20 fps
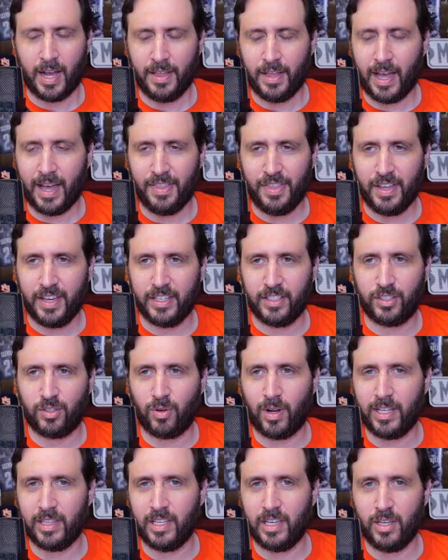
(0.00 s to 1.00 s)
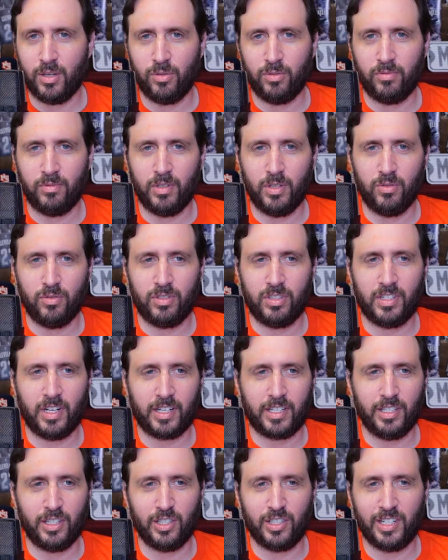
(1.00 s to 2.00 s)
I think it's great that you stuck
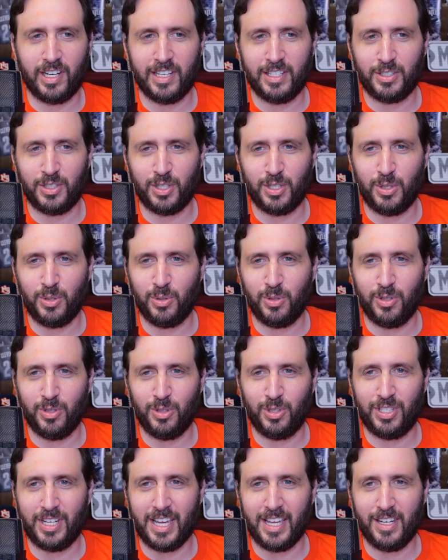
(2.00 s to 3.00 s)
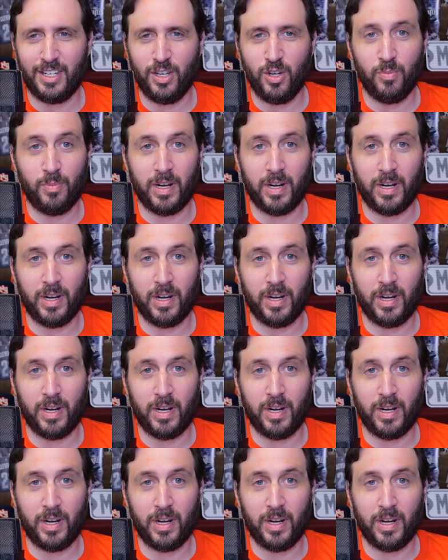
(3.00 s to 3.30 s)
to your guns and you stayed you,